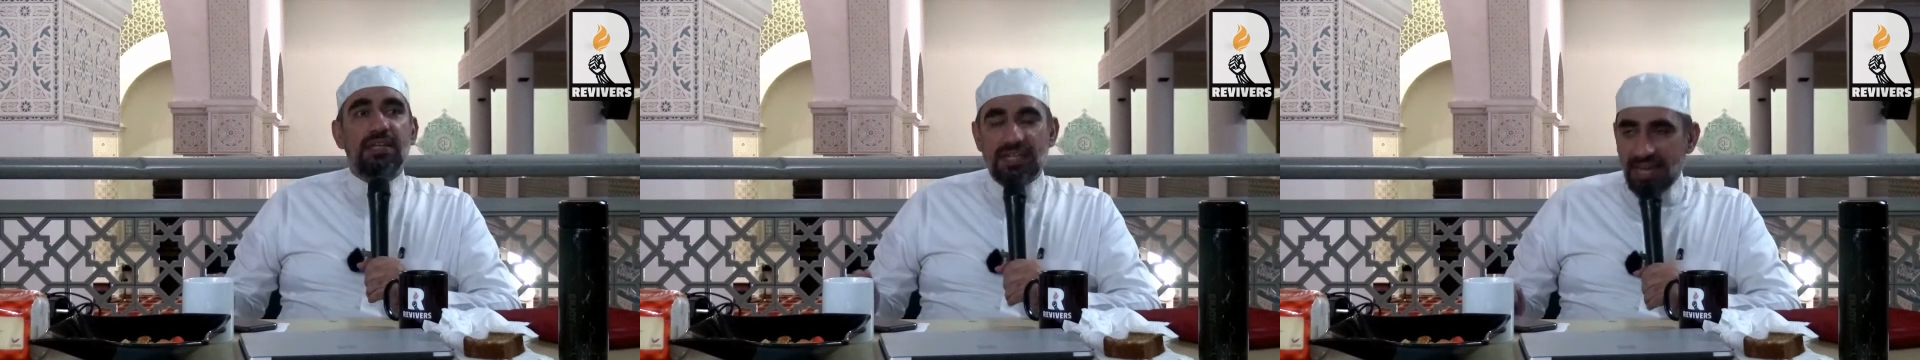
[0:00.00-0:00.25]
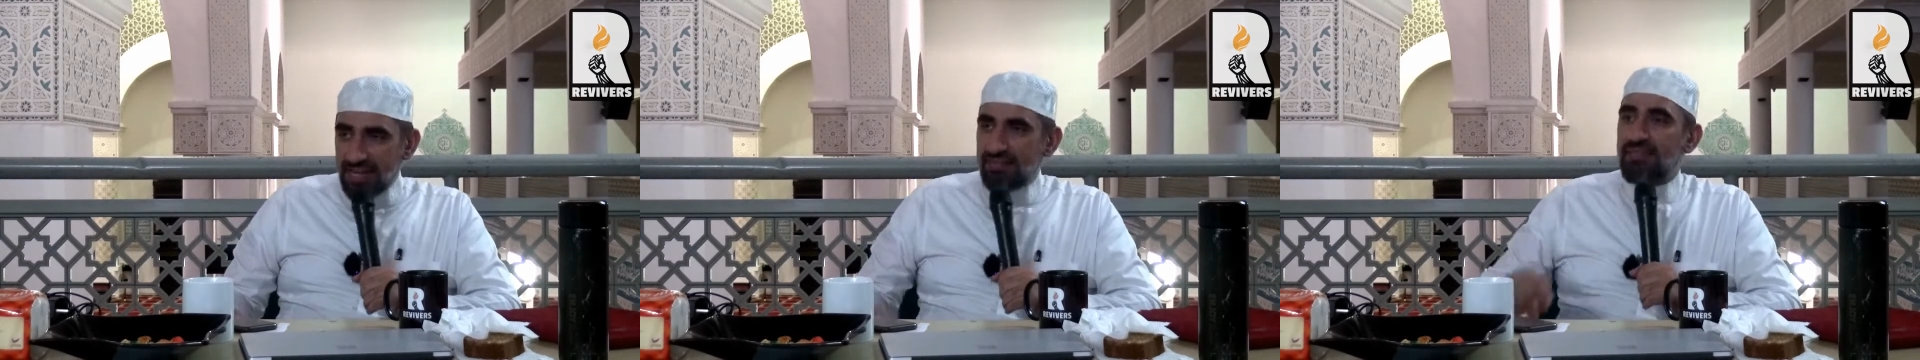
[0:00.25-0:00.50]

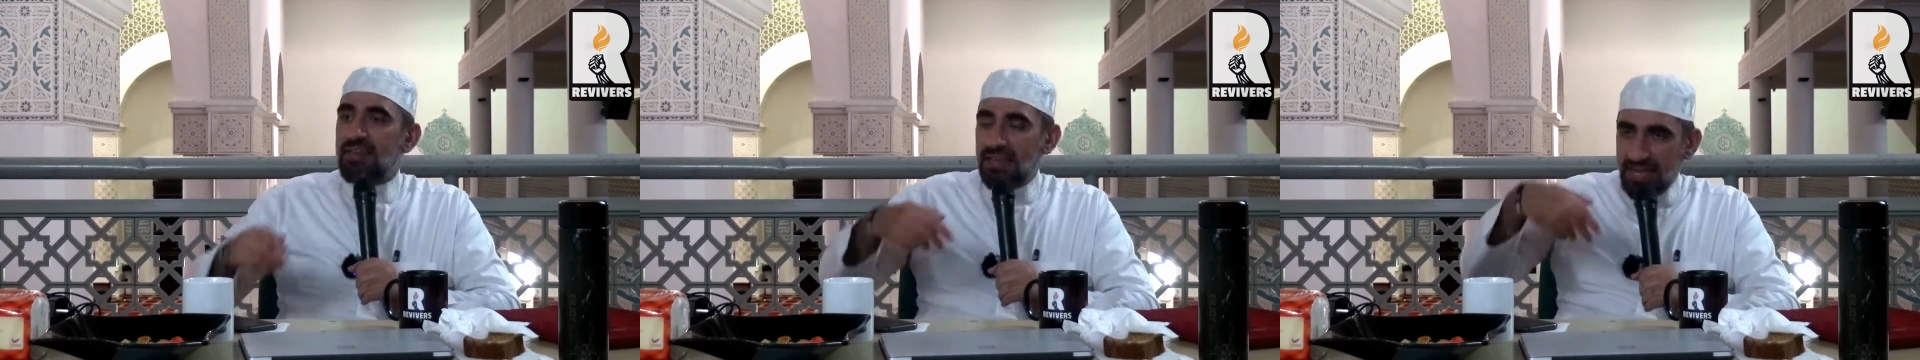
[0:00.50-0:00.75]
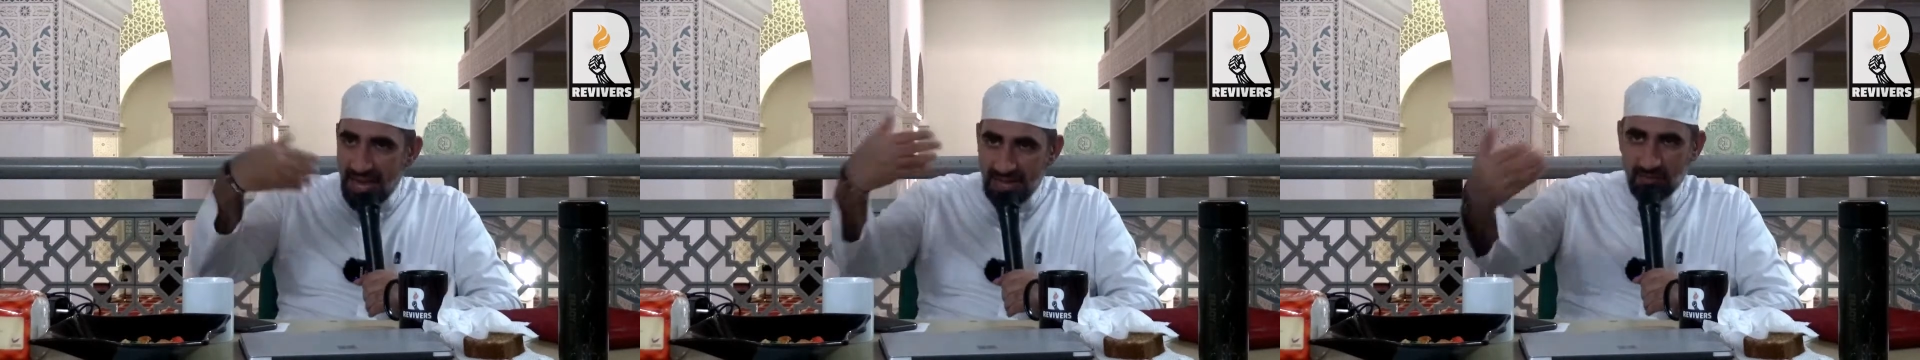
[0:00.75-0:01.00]
yet
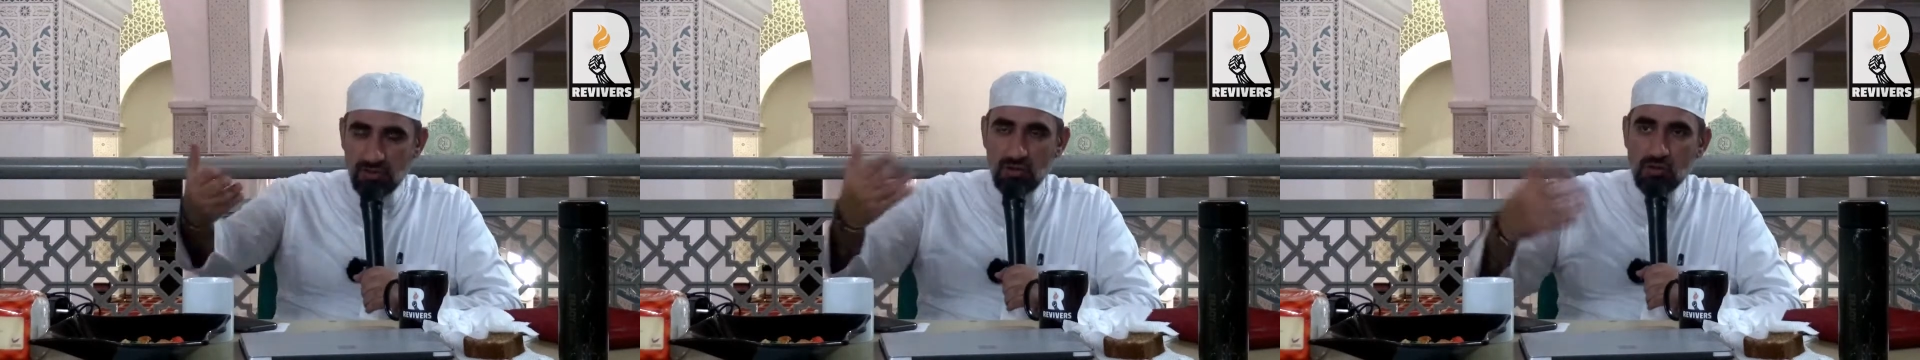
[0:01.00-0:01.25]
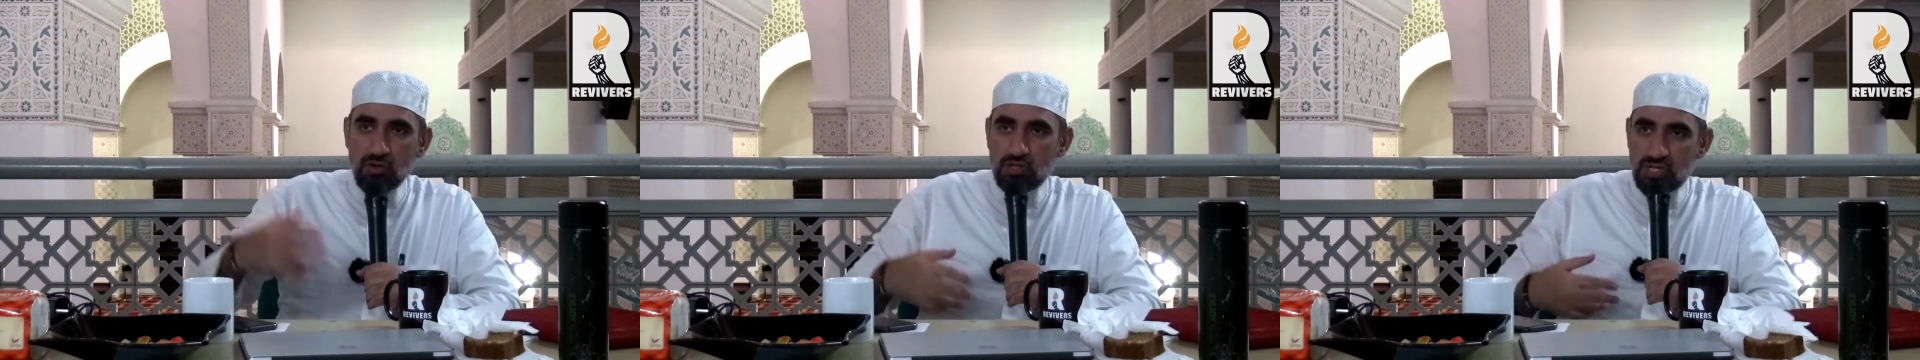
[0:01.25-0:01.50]
he had to
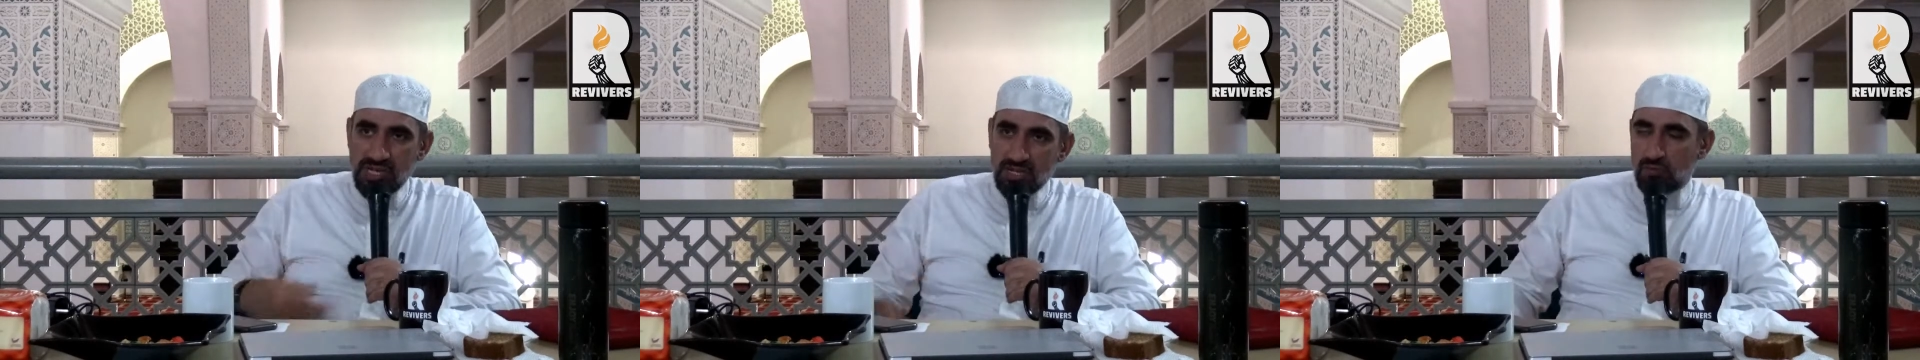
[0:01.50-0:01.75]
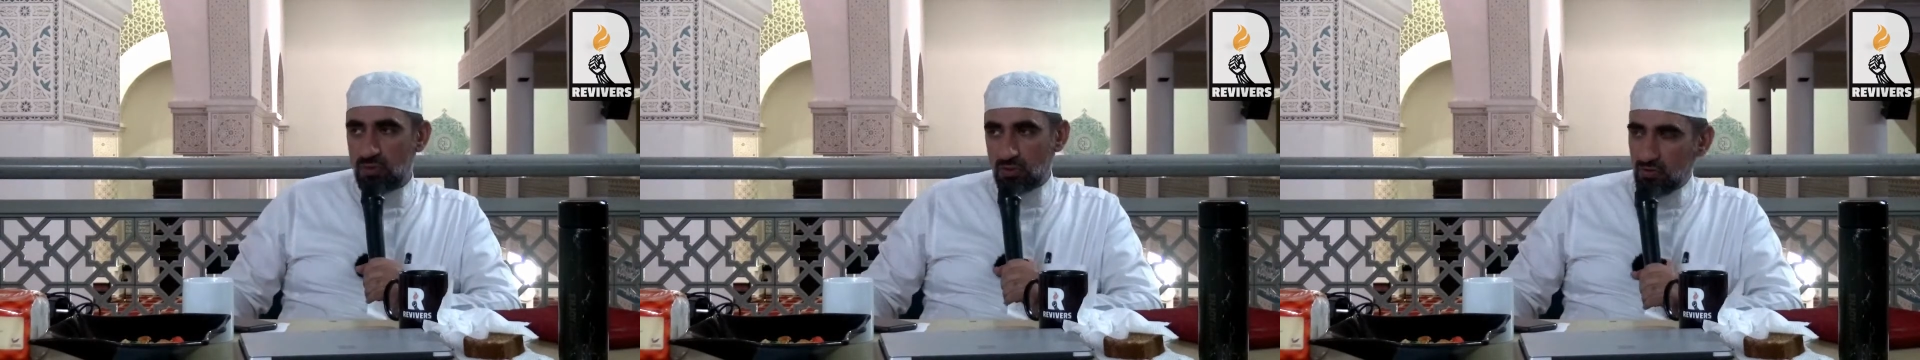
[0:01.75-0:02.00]

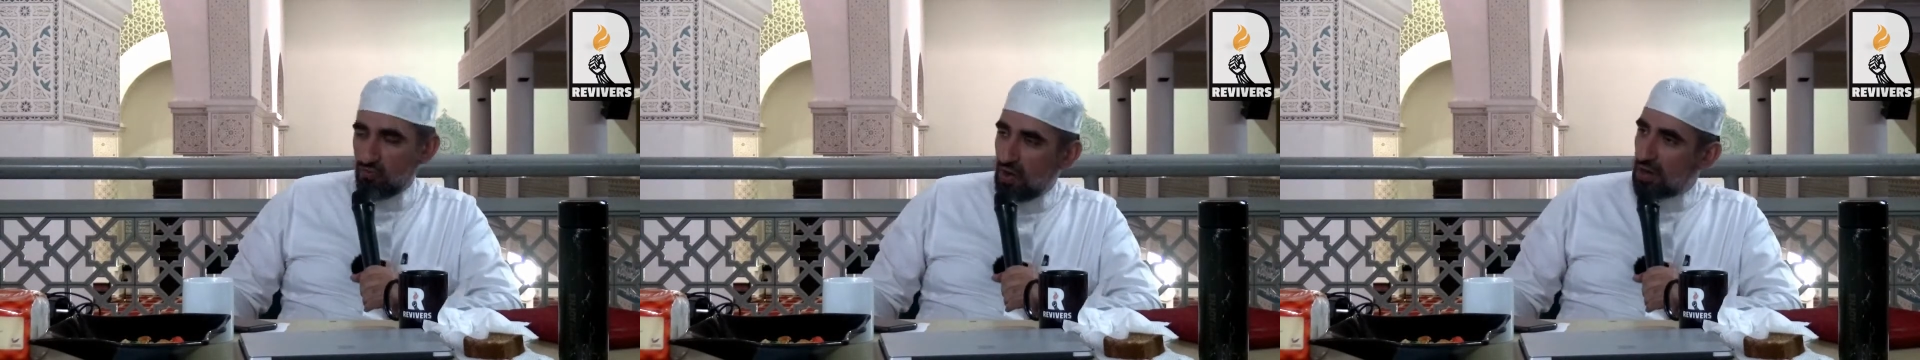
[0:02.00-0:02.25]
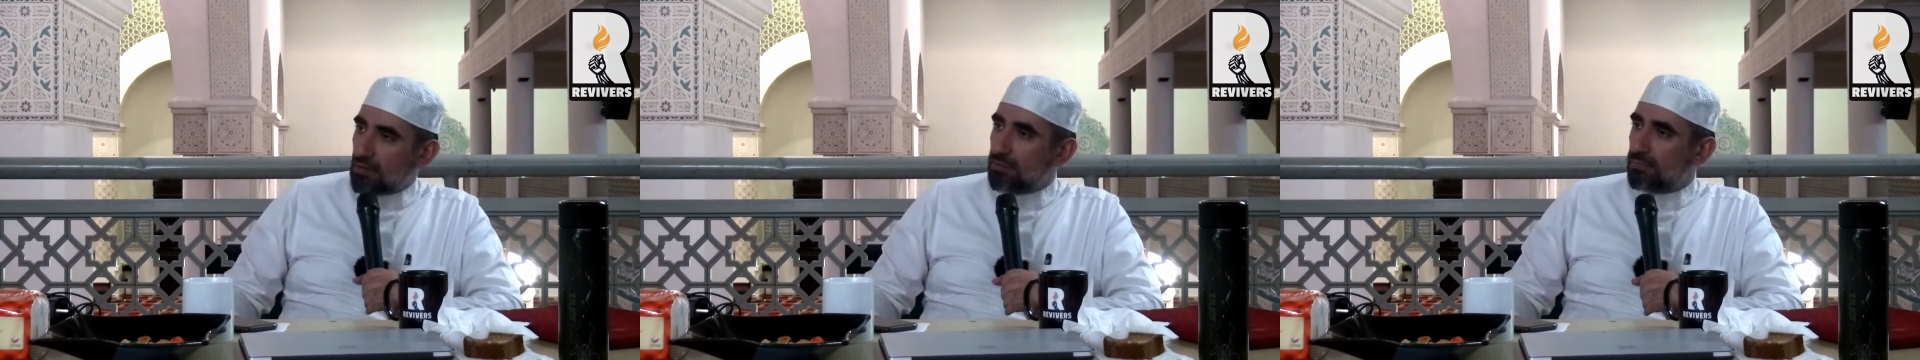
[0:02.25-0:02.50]
negotiate with the
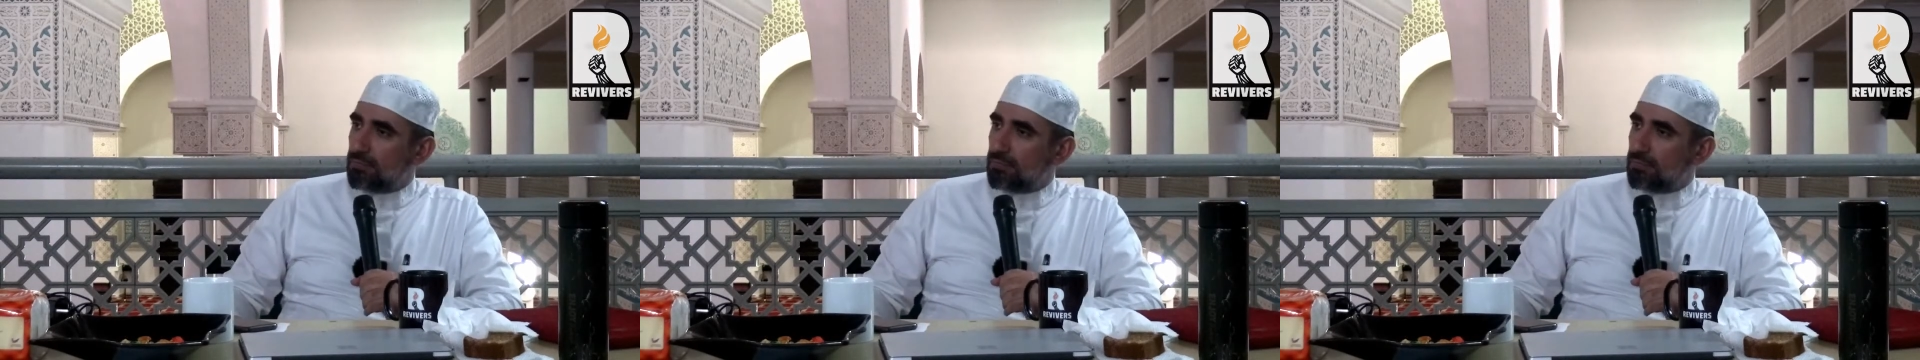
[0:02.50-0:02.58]
kuffar.